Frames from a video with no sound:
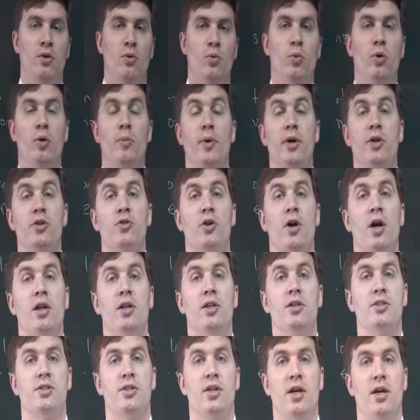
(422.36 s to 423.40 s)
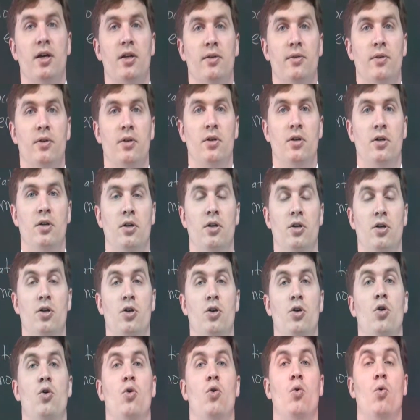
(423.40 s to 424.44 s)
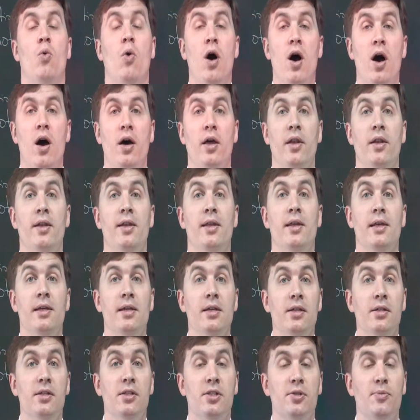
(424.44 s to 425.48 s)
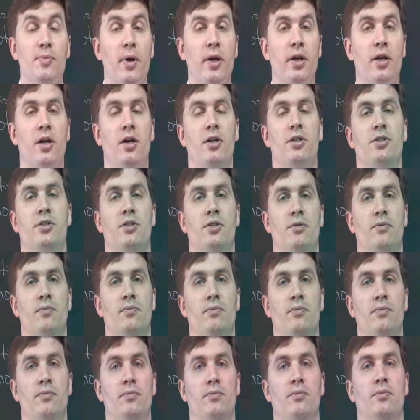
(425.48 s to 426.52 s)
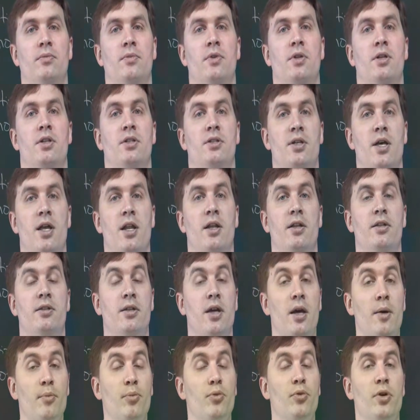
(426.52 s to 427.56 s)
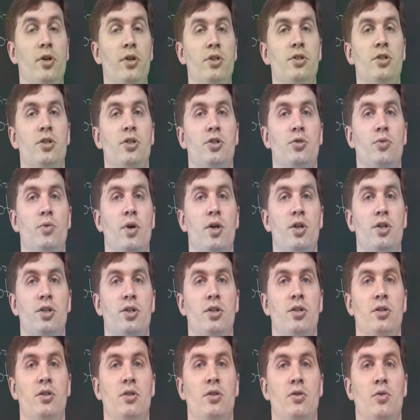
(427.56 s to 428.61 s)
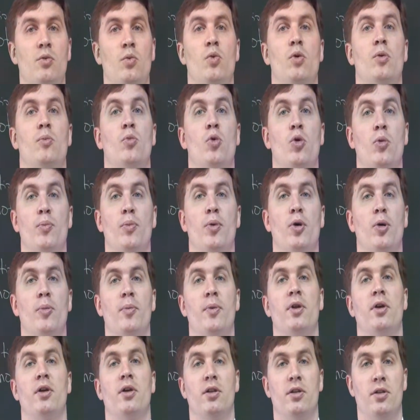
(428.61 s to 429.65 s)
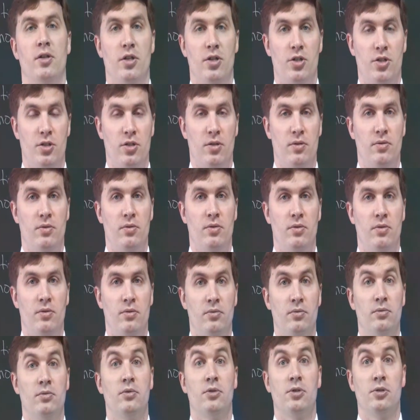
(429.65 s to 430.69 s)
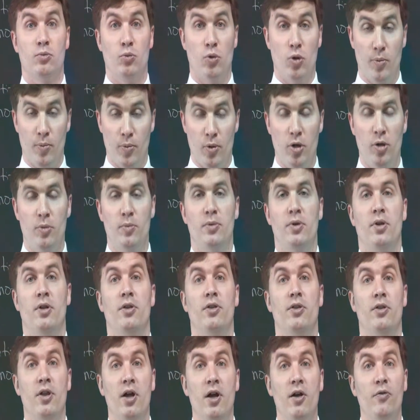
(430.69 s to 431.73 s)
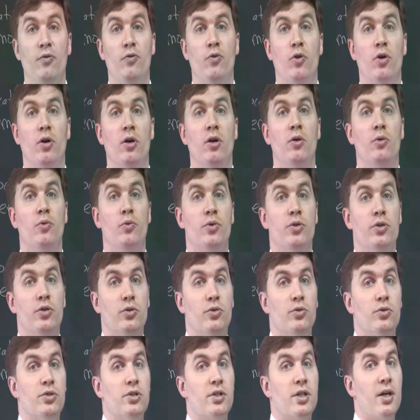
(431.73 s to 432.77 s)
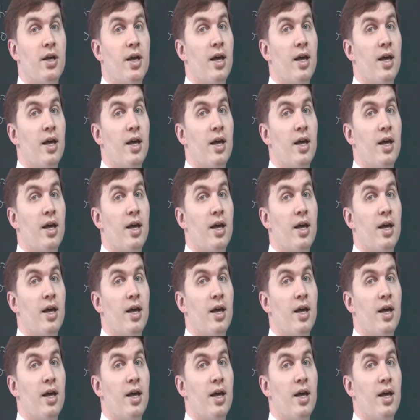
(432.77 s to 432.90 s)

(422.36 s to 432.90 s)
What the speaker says: What am I trying to say? Juan is my cousin. Is that a temporary situation or a more permanent condition? More permanent. Therefore, we use